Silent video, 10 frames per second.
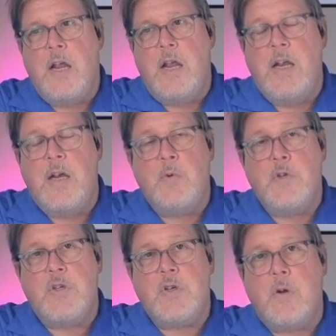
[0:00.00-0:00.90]
and it
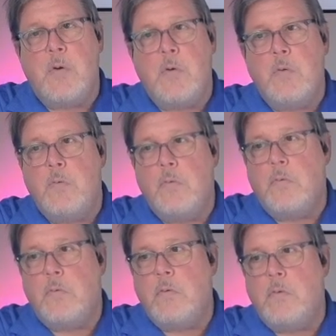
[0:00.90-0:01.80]
was so
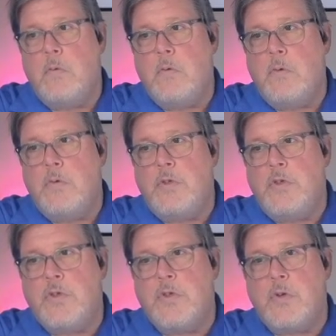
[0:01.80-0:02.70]

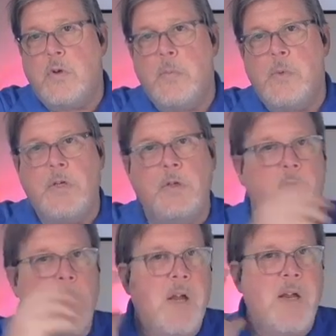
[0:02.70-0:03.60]
disturbing
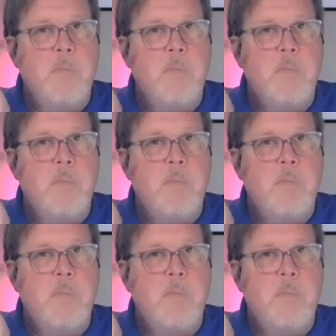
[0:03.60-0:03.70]
to my